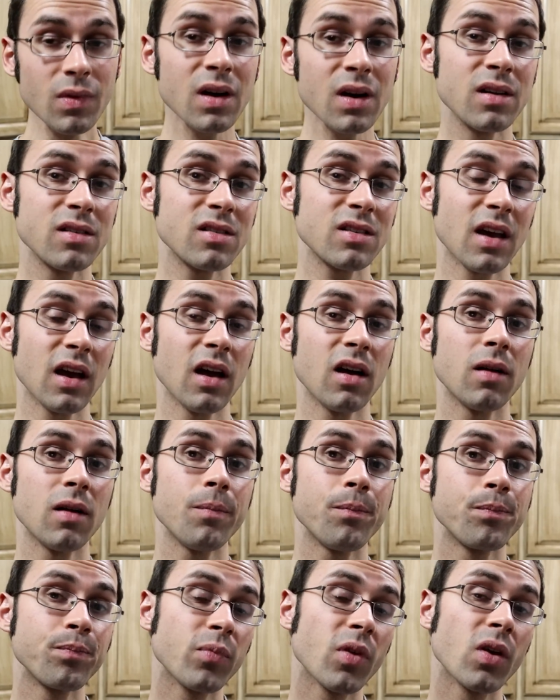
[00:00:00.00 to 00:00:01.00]
On a
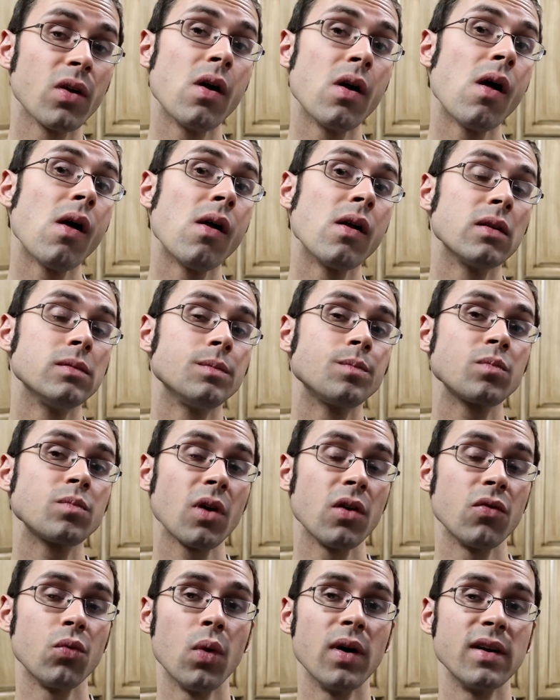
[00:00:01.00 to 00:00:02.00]
scale
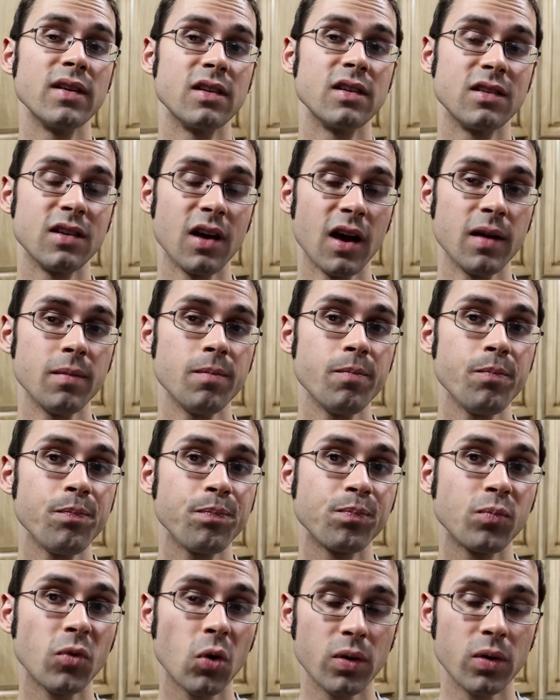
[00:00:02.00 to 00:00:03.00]
of 1 to 10,
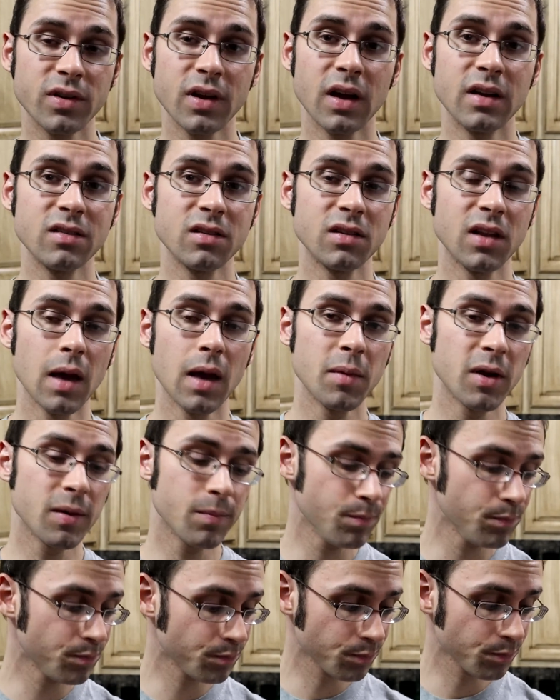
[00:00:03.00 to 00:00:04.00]
where 10's a
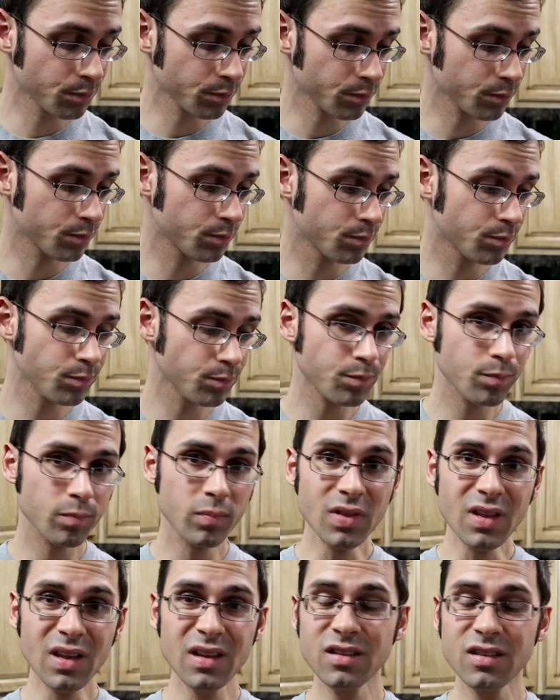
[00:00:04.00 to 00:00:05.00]
lemon,
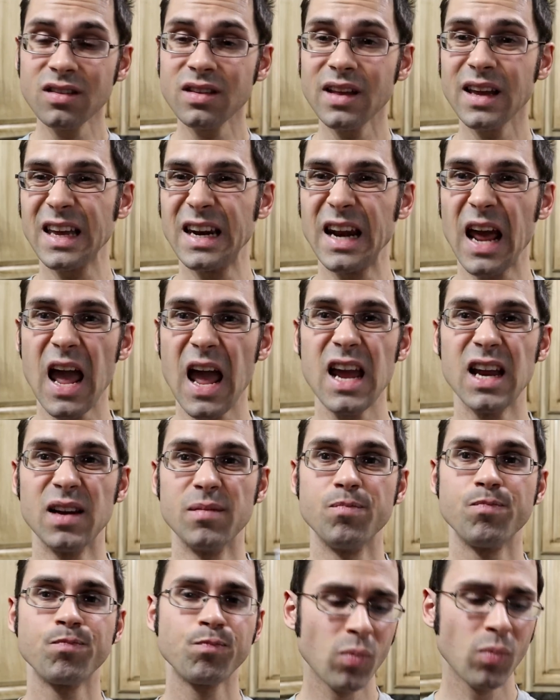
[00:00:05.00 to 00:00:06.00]
this is like an 8.
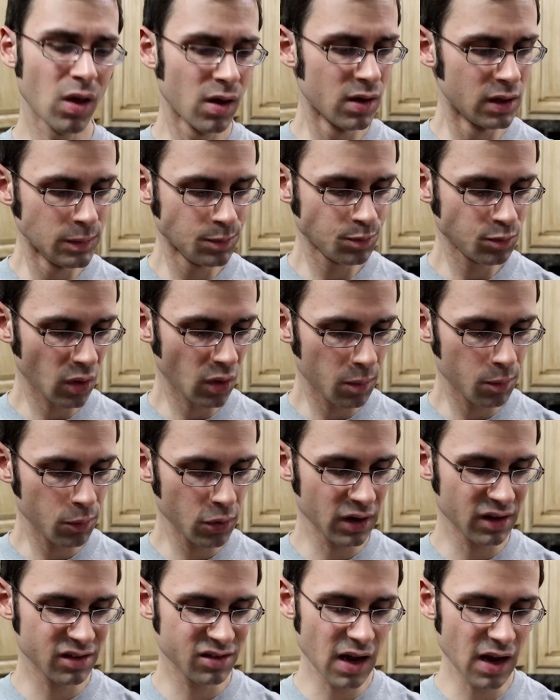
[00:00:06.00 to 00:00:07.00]

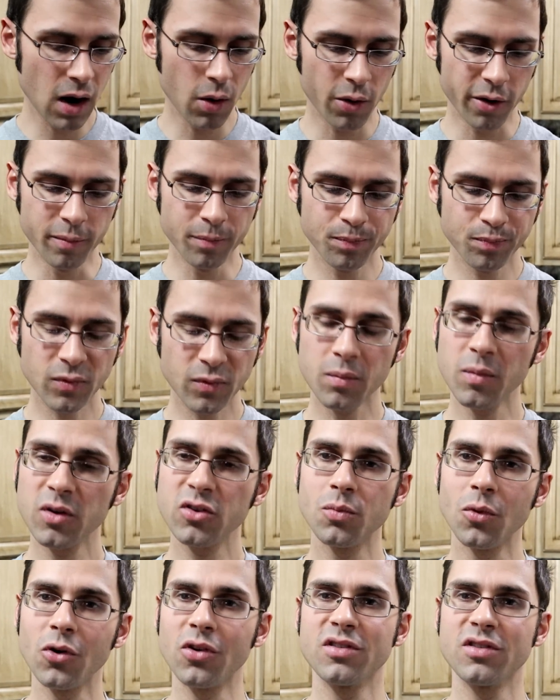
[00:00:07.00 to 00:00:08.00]
Pretty sour.
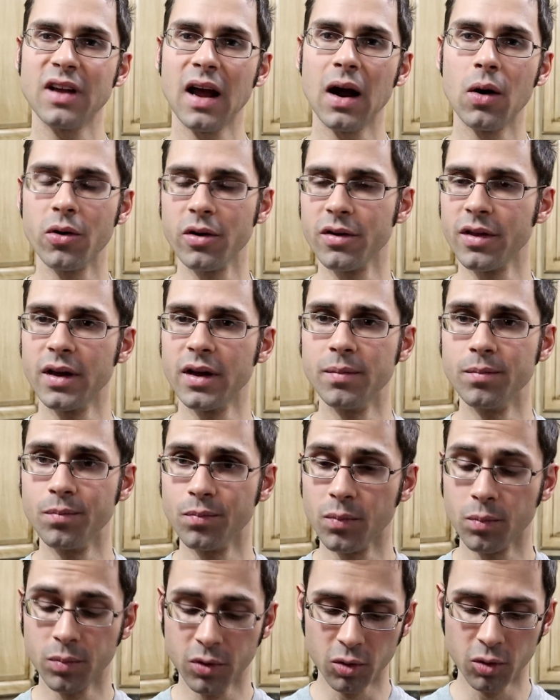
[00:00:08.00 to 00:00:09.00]
Much more sour than
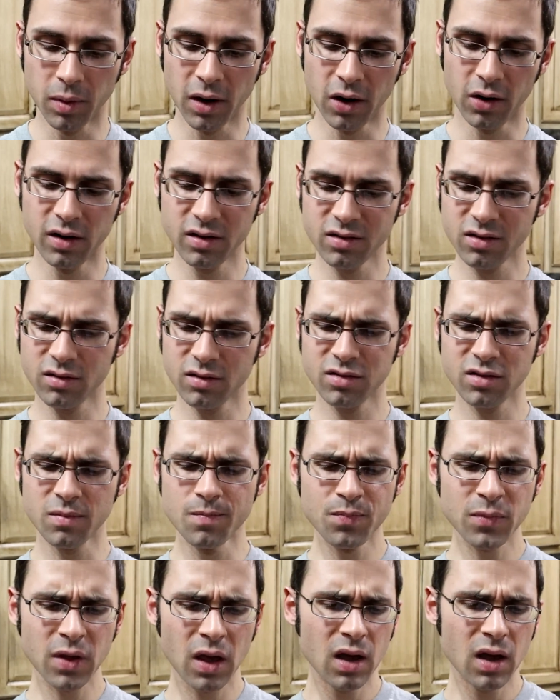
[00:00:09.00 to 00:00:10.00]
blueberries. There's
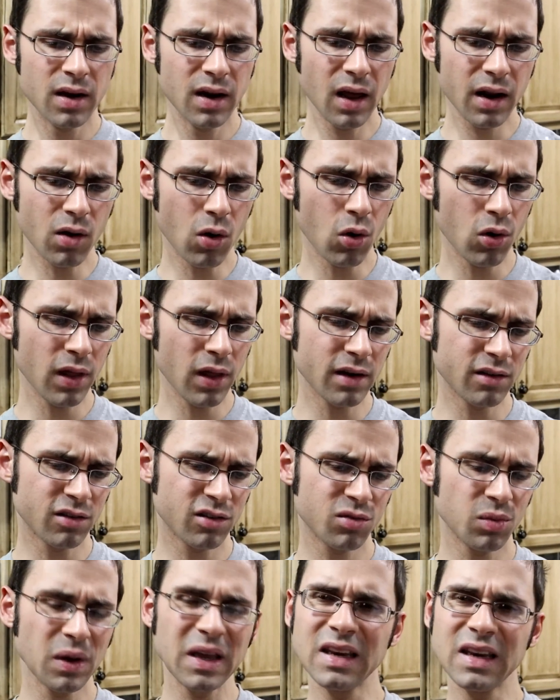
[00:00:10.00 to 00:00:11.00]
not a whole lot of
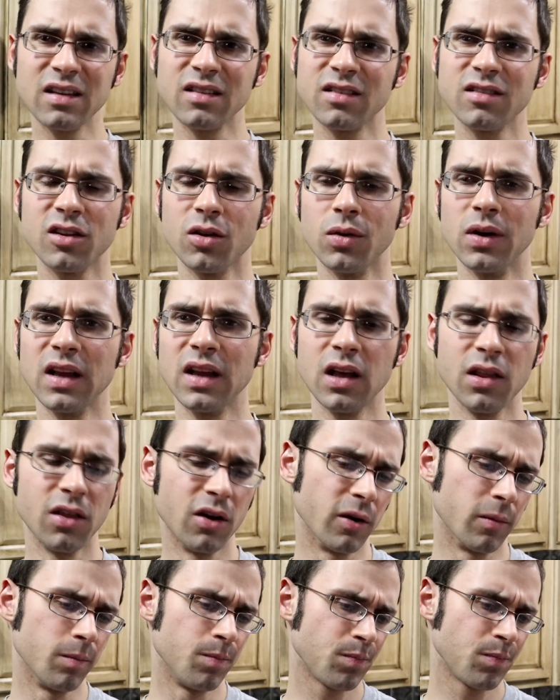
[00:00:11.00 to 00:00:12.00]
sweetness to it
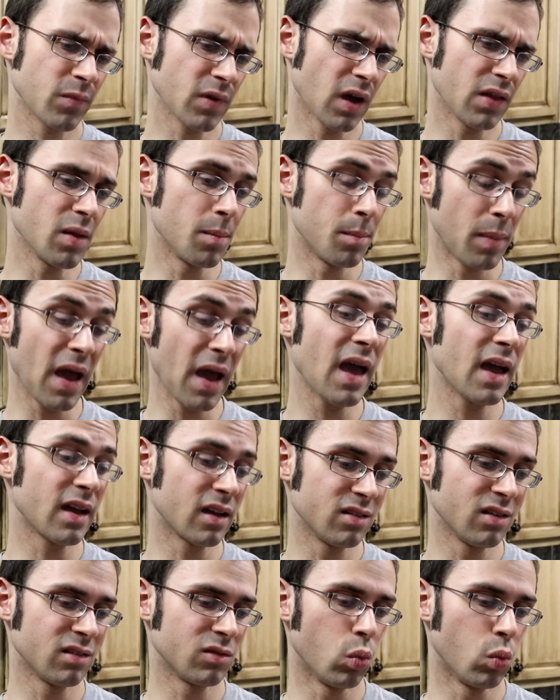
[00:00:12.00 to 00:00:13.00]
either. On the bag
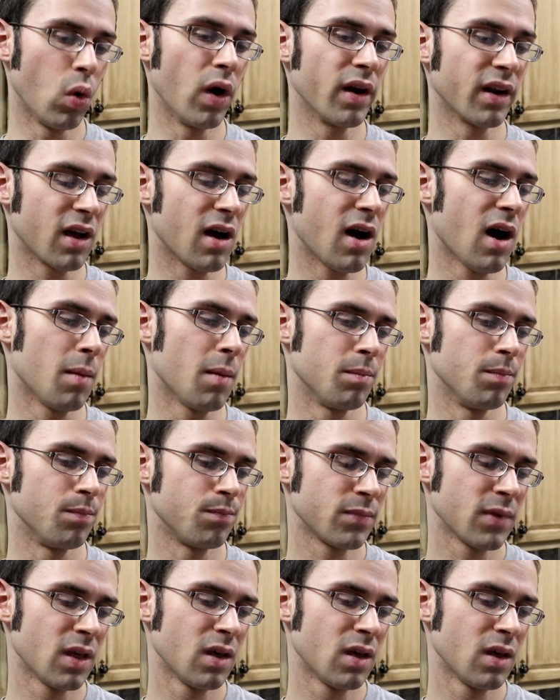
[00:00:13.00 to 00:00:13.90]
it says 1 cup